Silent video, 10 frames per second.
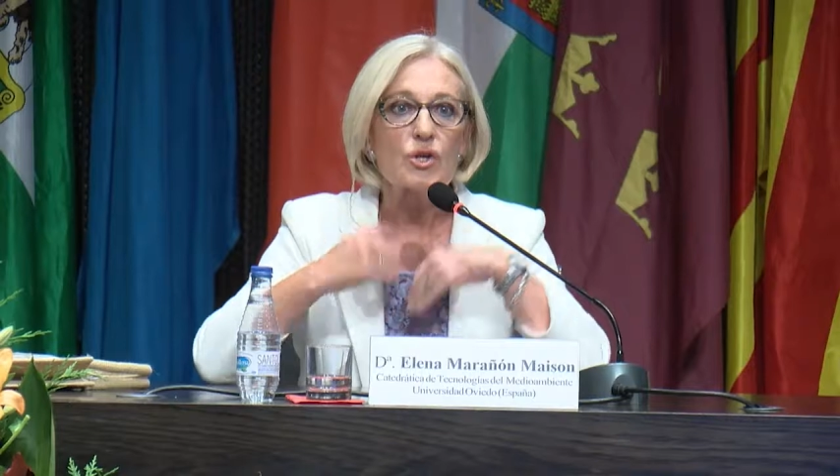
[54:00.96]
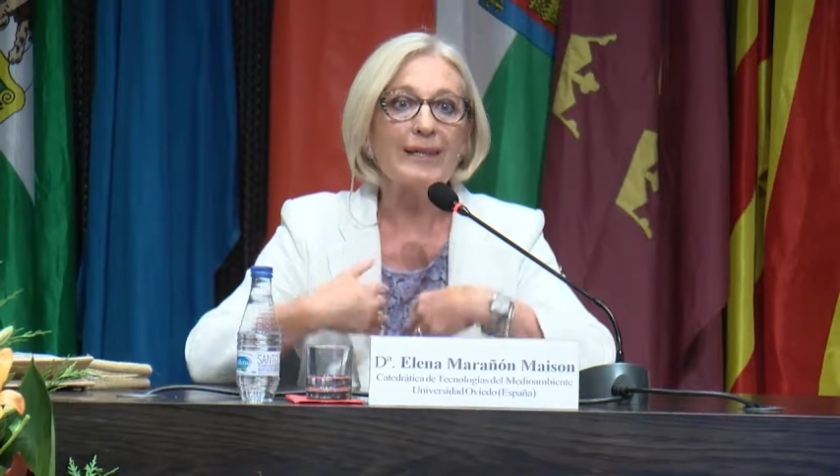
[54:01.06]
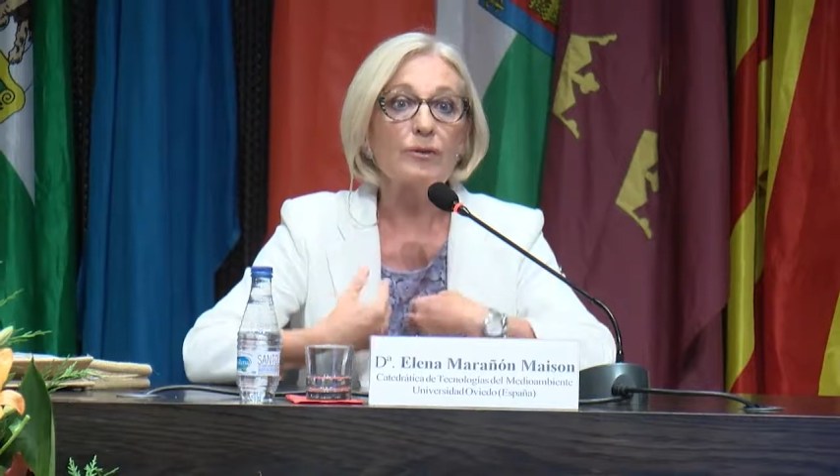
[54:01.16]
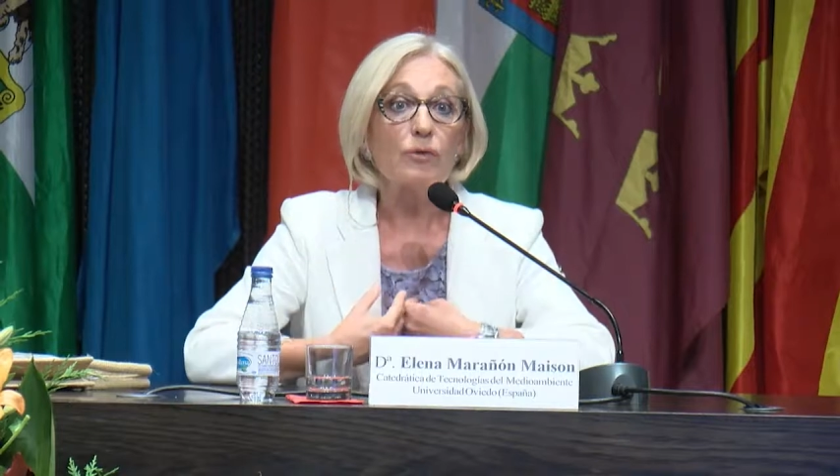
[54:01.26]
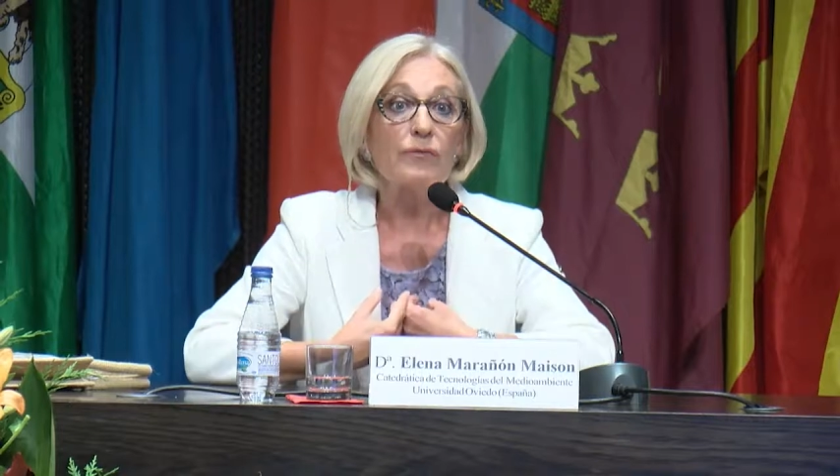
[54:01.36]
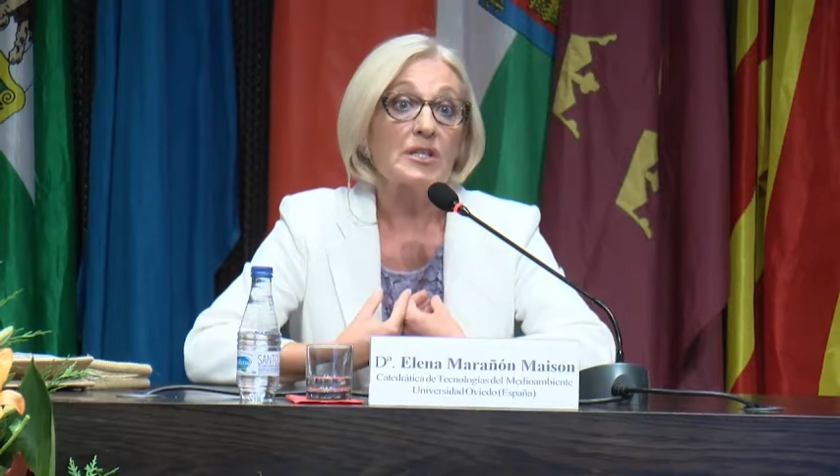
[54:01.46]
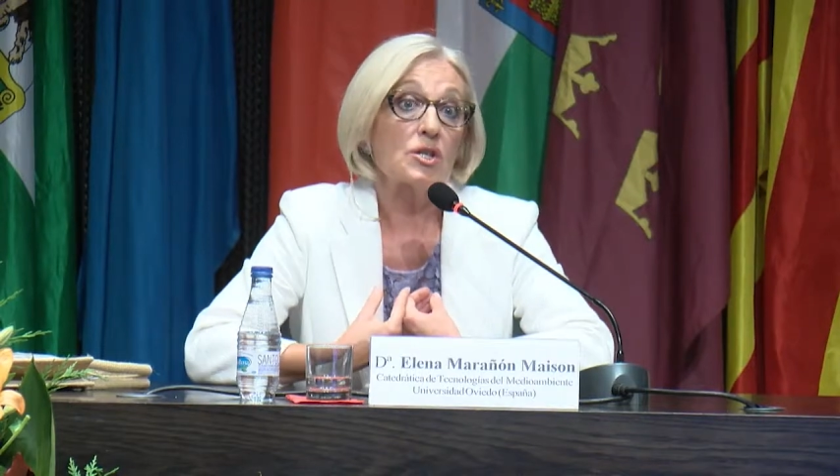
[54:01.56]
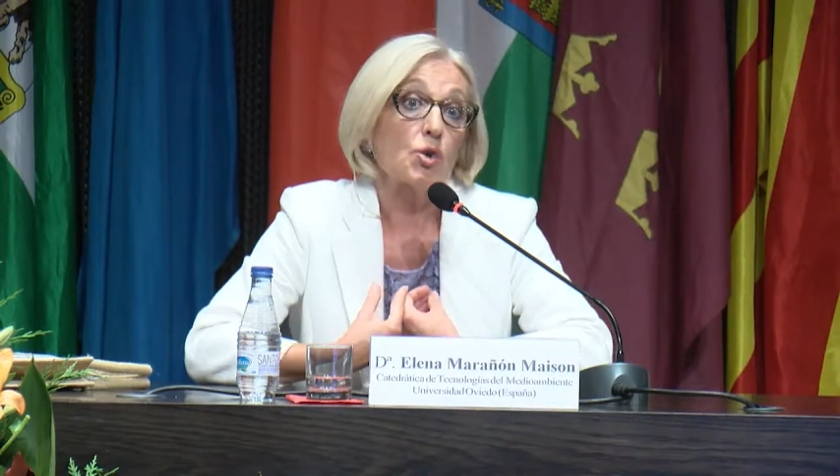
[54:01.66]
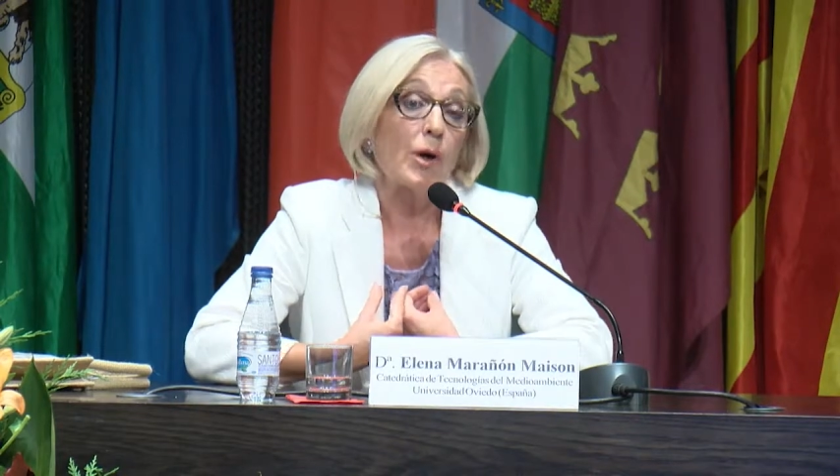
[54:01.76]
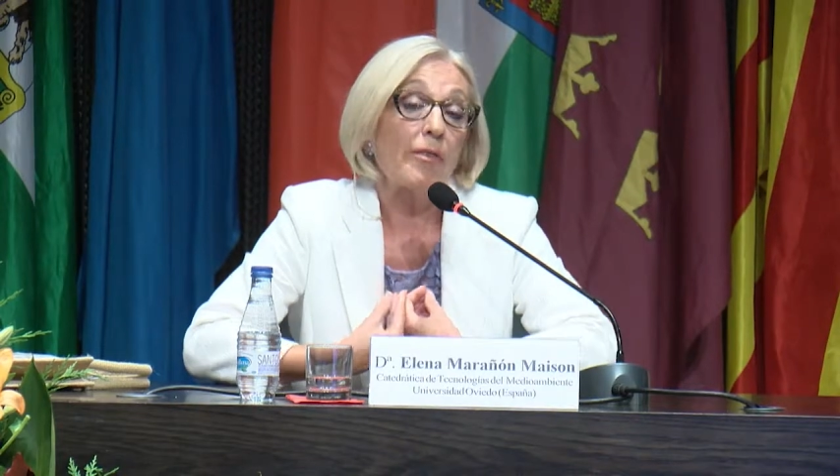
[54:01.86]
And
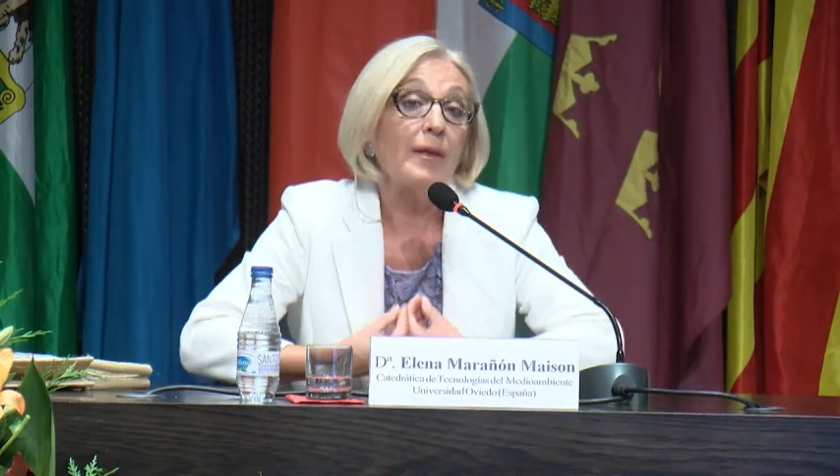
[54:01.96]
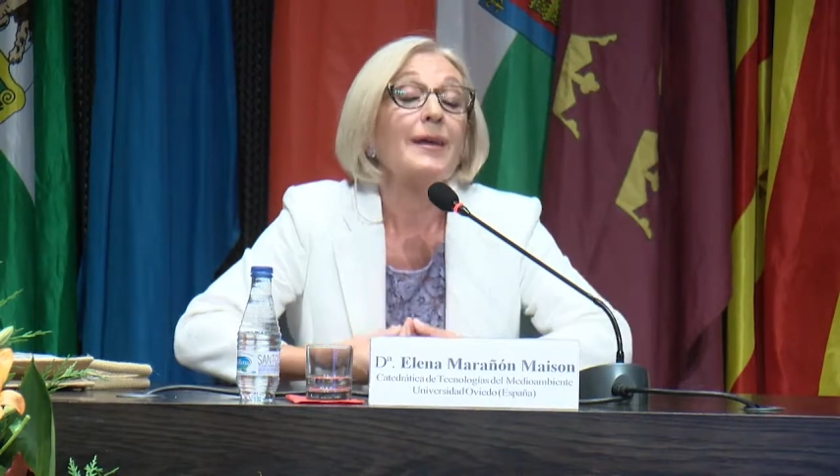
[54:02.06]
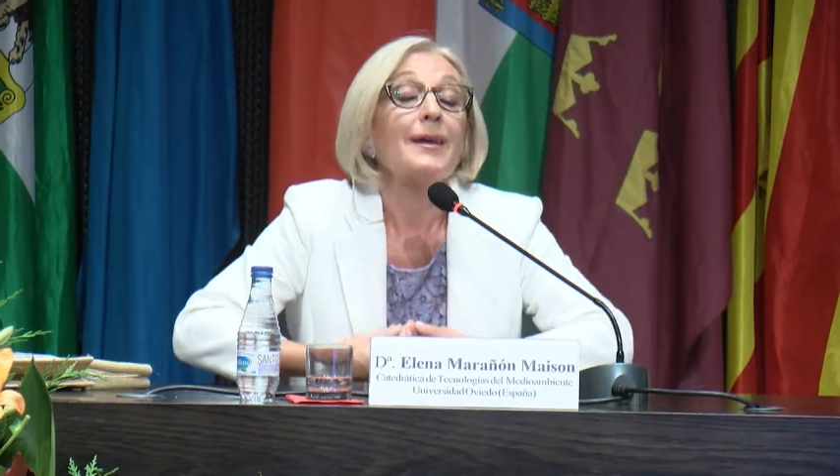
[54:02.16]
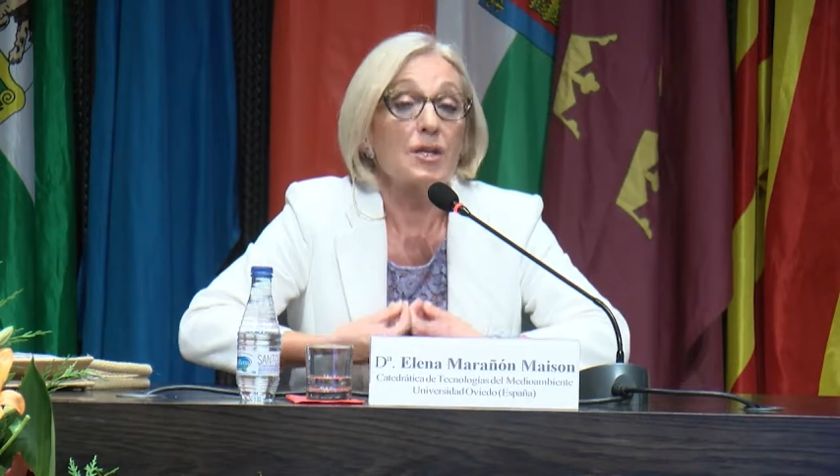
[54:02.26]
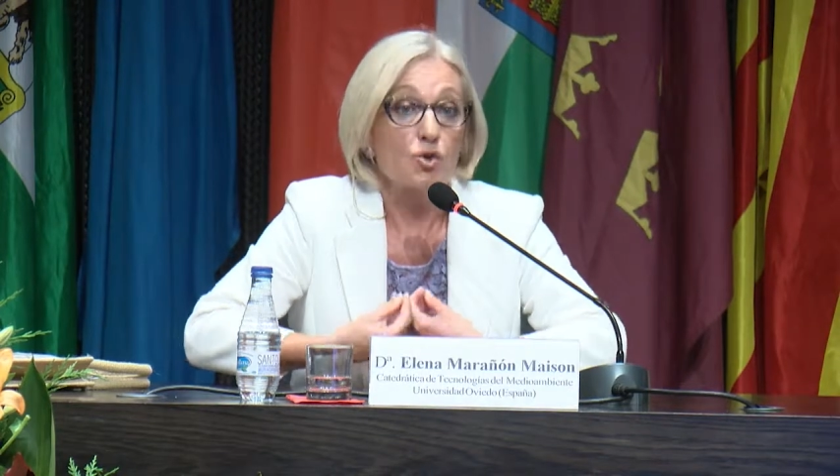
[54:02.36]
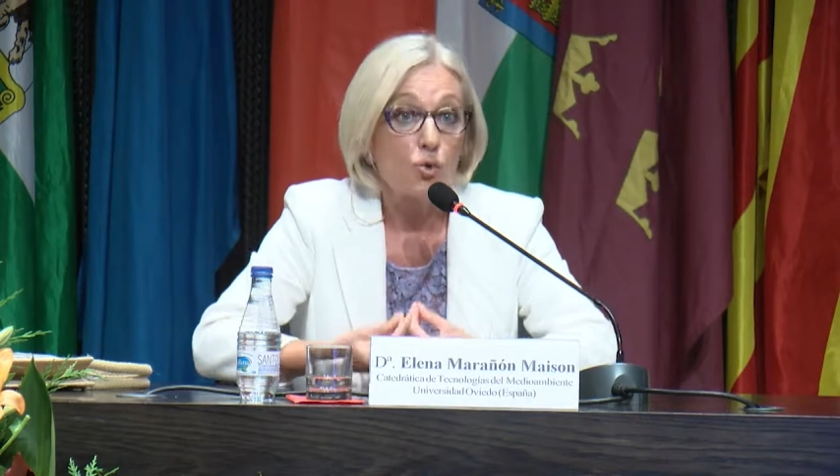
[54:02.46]
they remain